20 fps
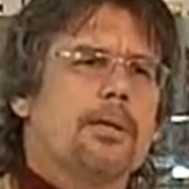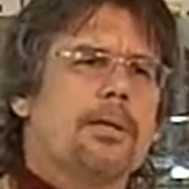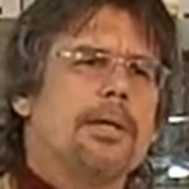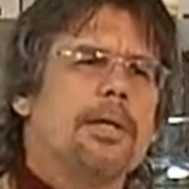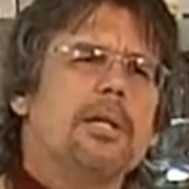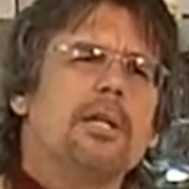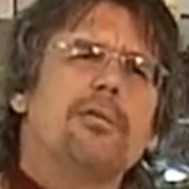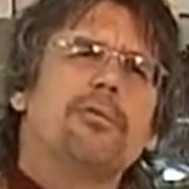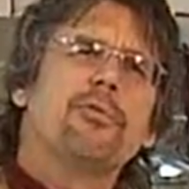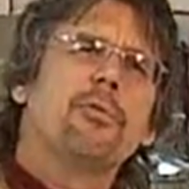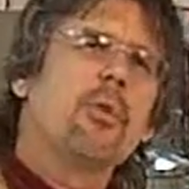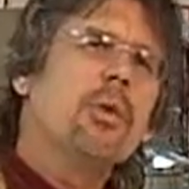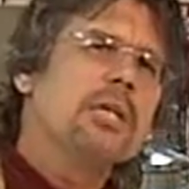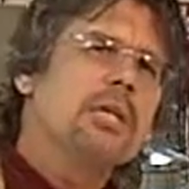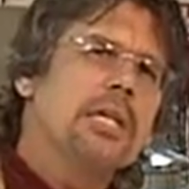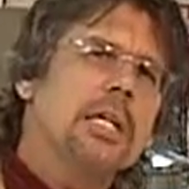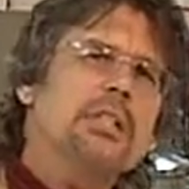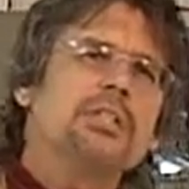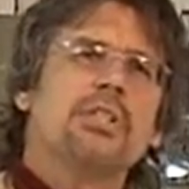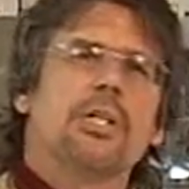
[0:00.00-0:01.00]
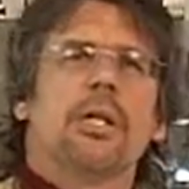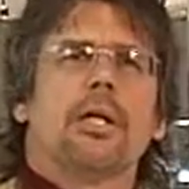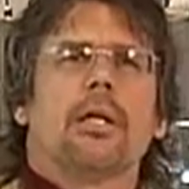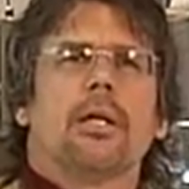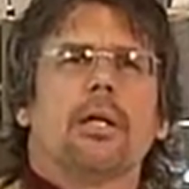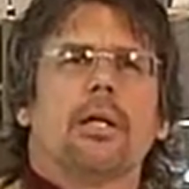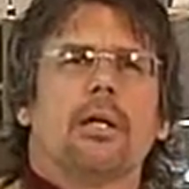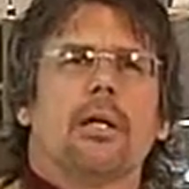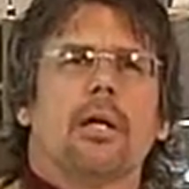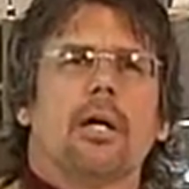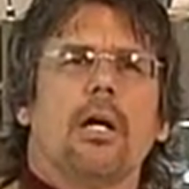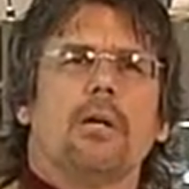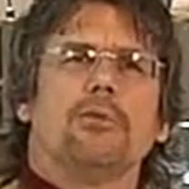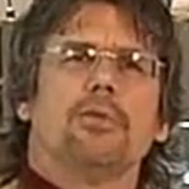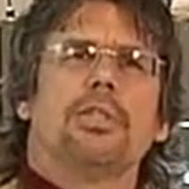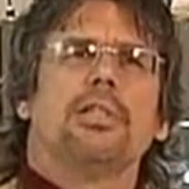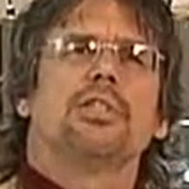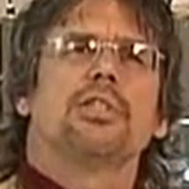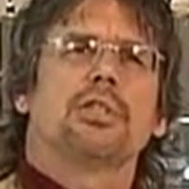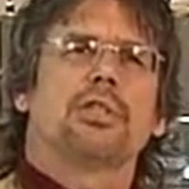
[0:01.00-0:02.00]
nearly 4 dozen of
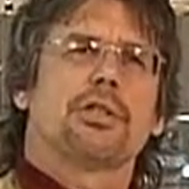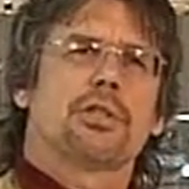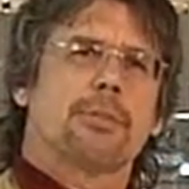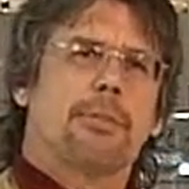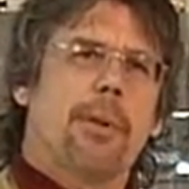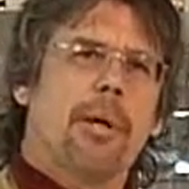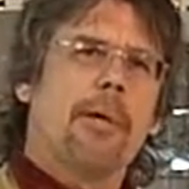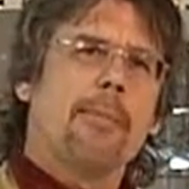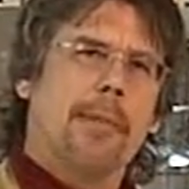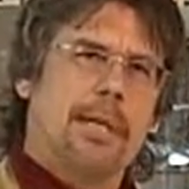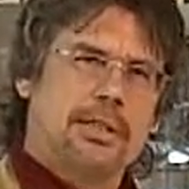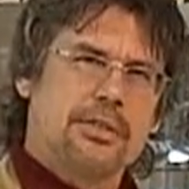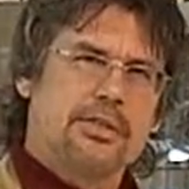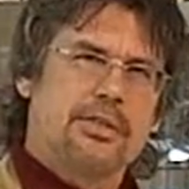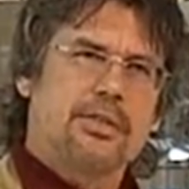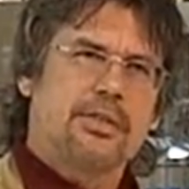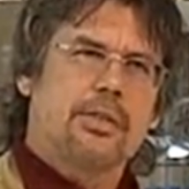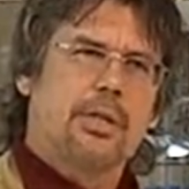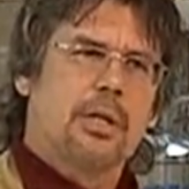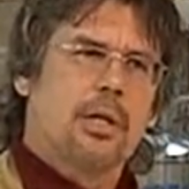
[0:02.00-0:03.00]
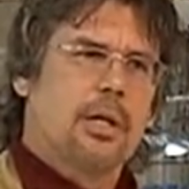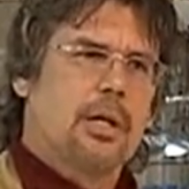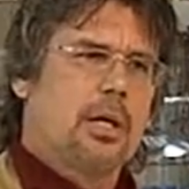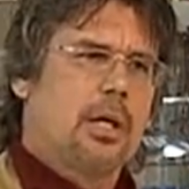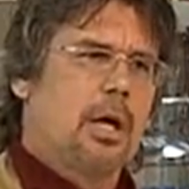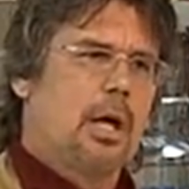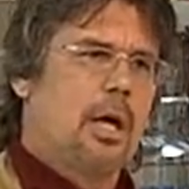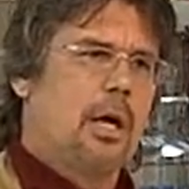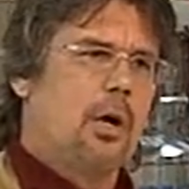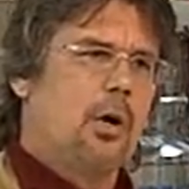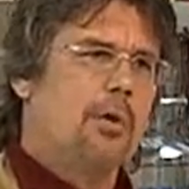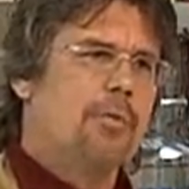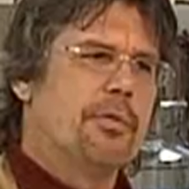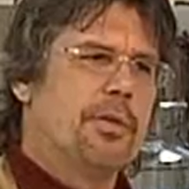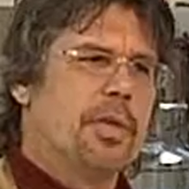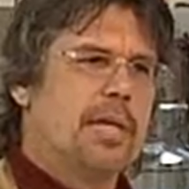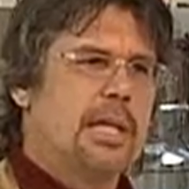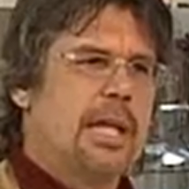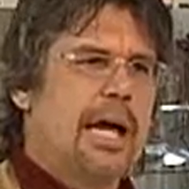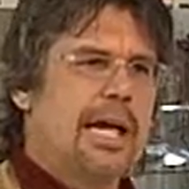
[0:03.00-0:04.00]
these experiments over
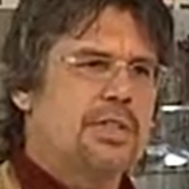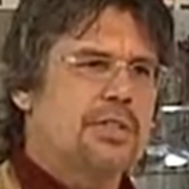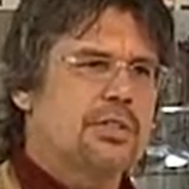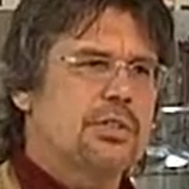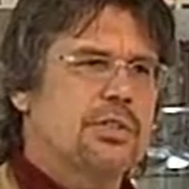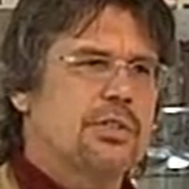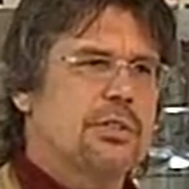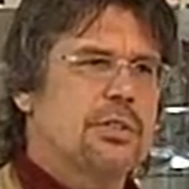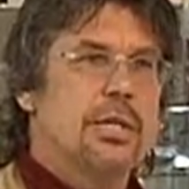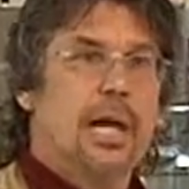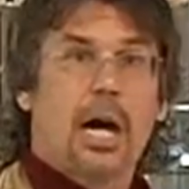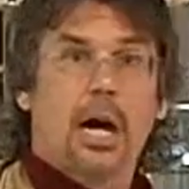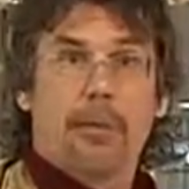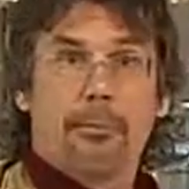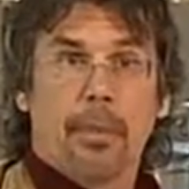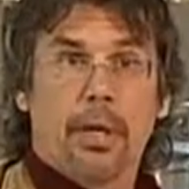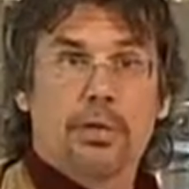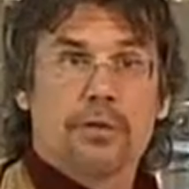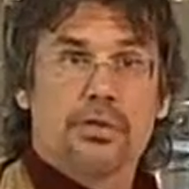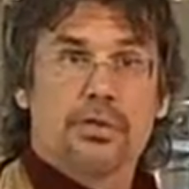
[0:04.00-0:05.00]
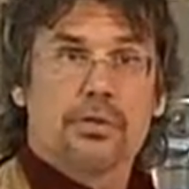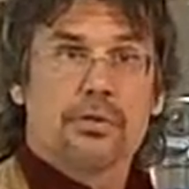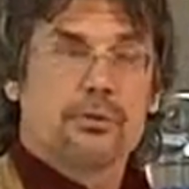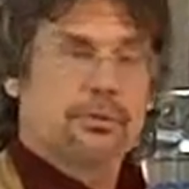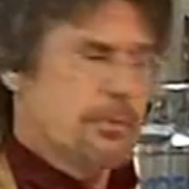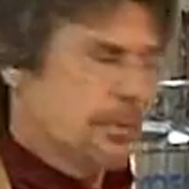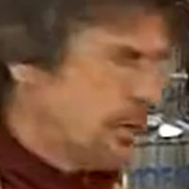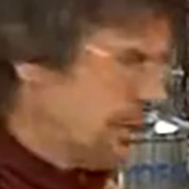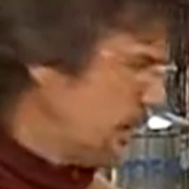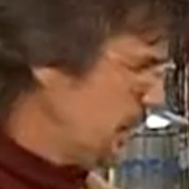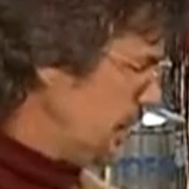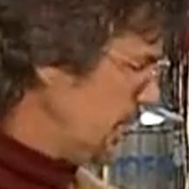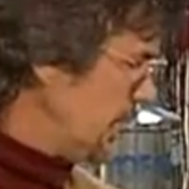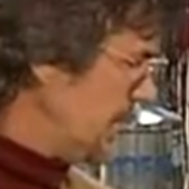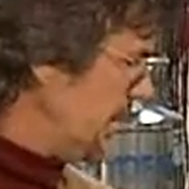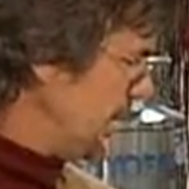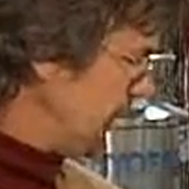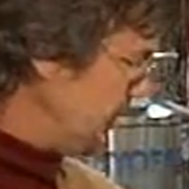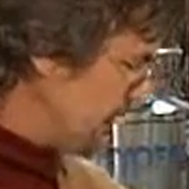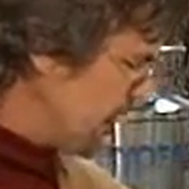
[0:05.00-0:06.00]
the last 9 months
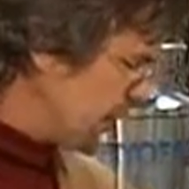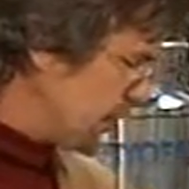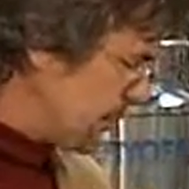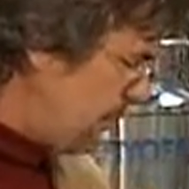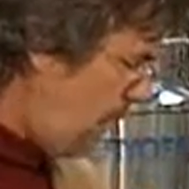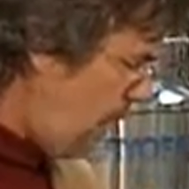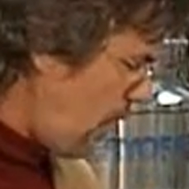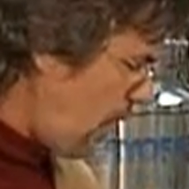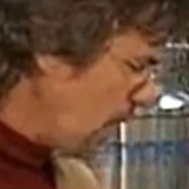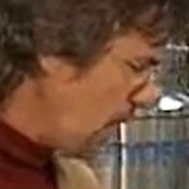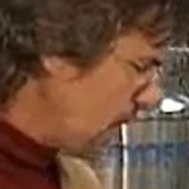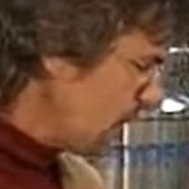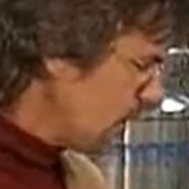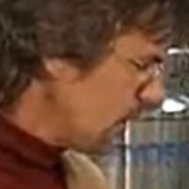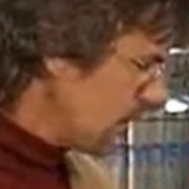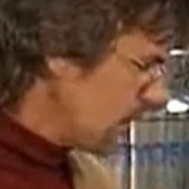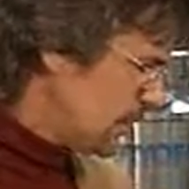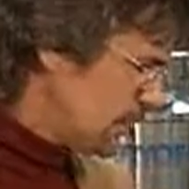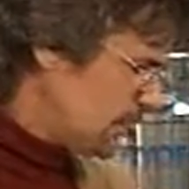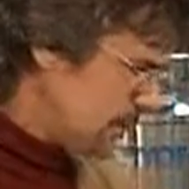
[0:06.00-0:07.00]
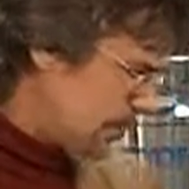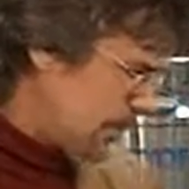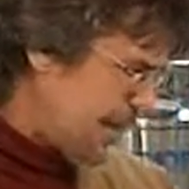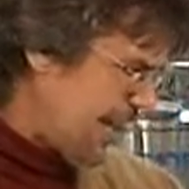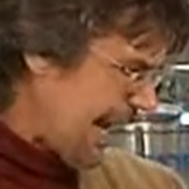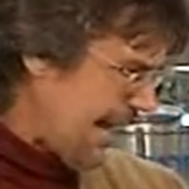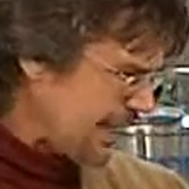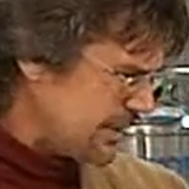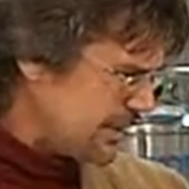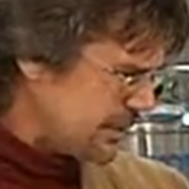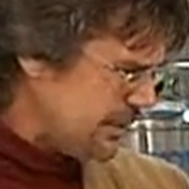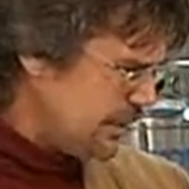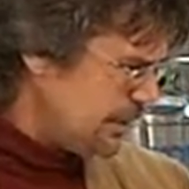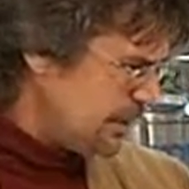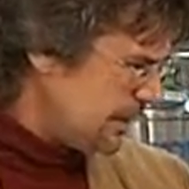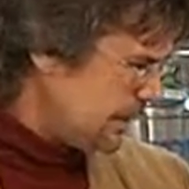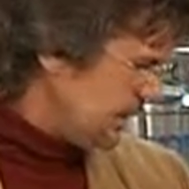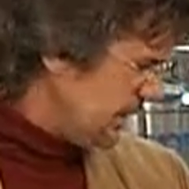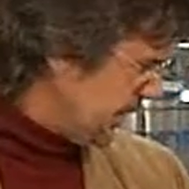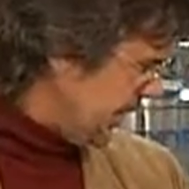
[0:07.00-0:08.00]
in the small reactor
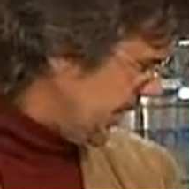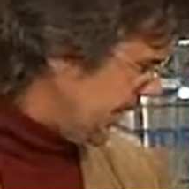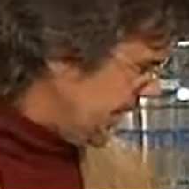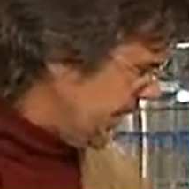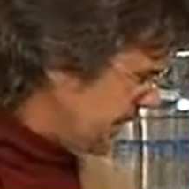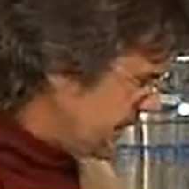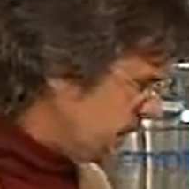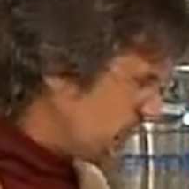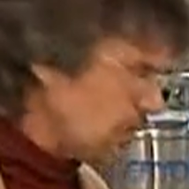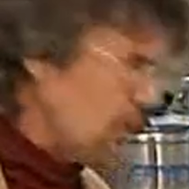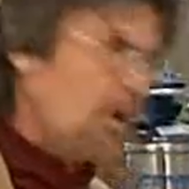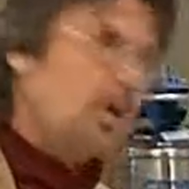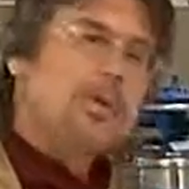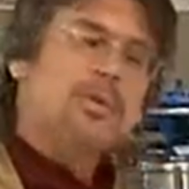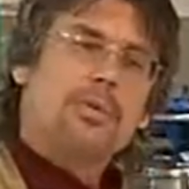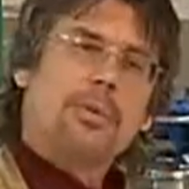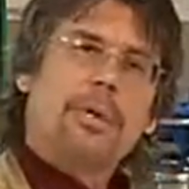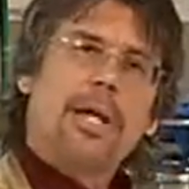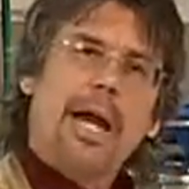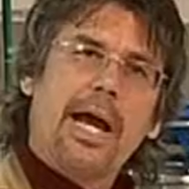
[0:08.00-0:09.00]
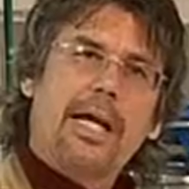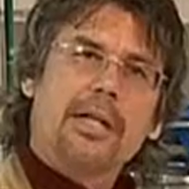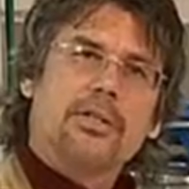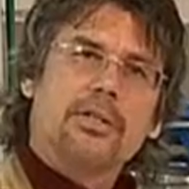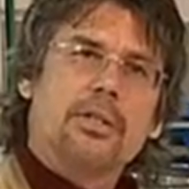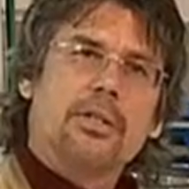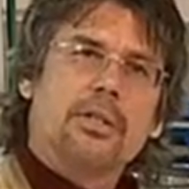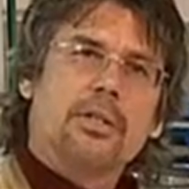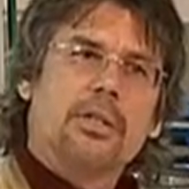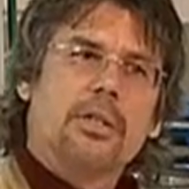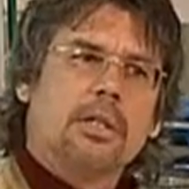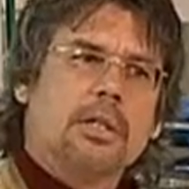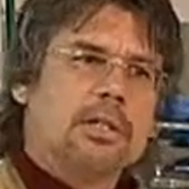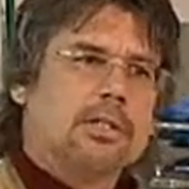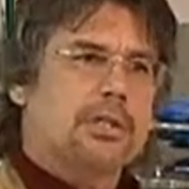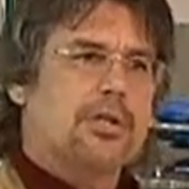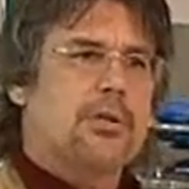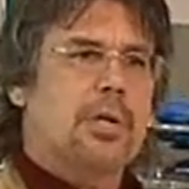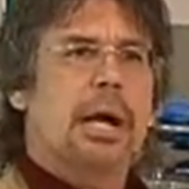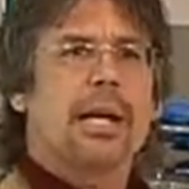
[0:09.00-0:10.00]
and in the large reactor,
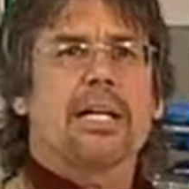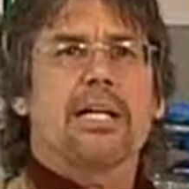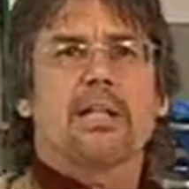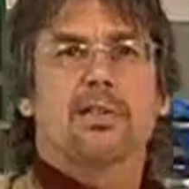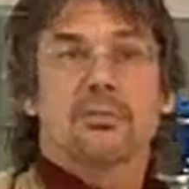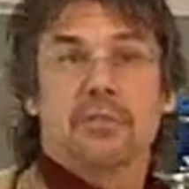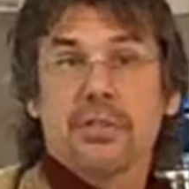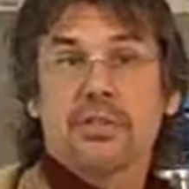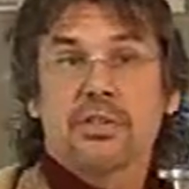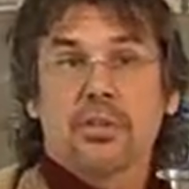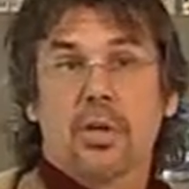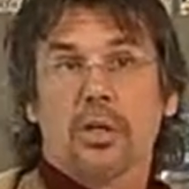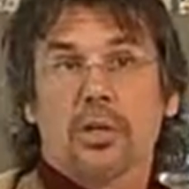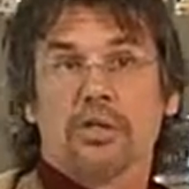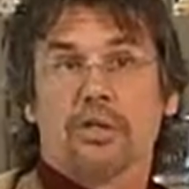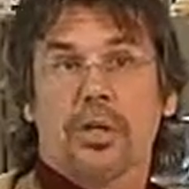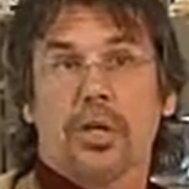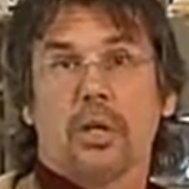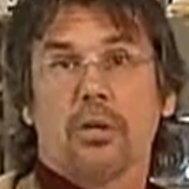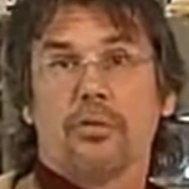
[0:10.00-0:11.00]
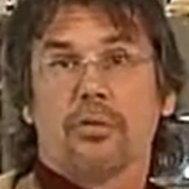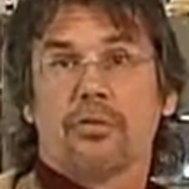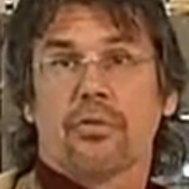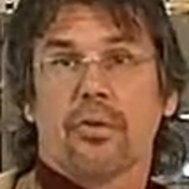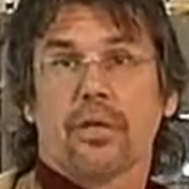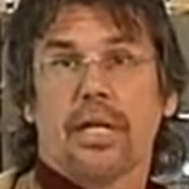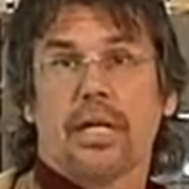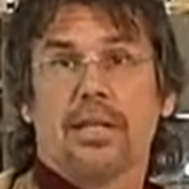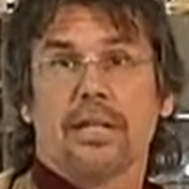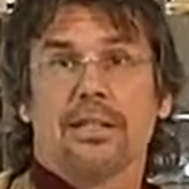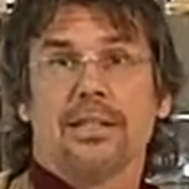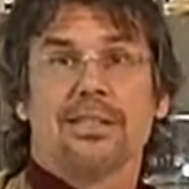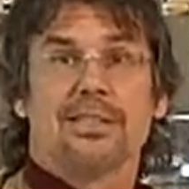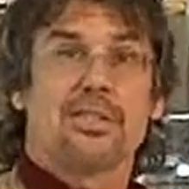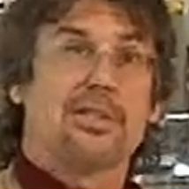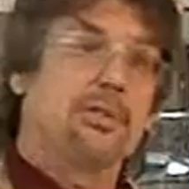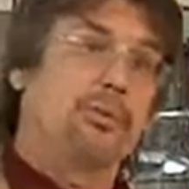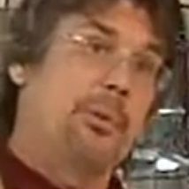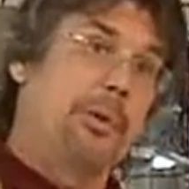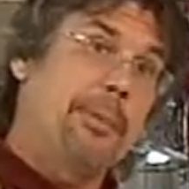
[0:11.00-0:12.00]
to try to convince ourselves that
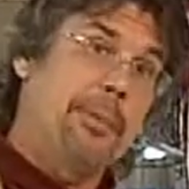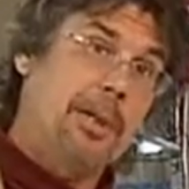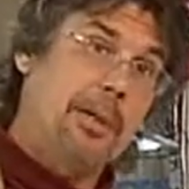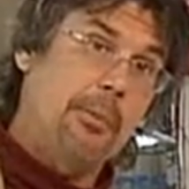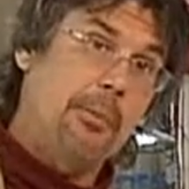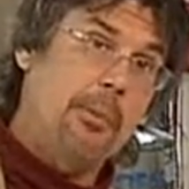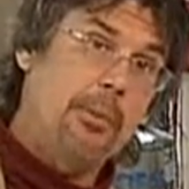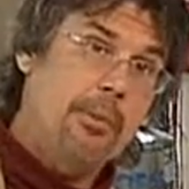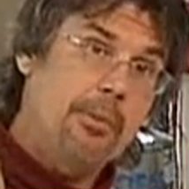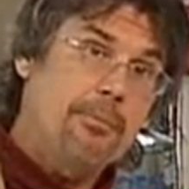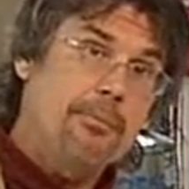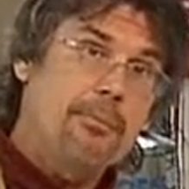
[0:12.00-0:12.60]
this is repeatable,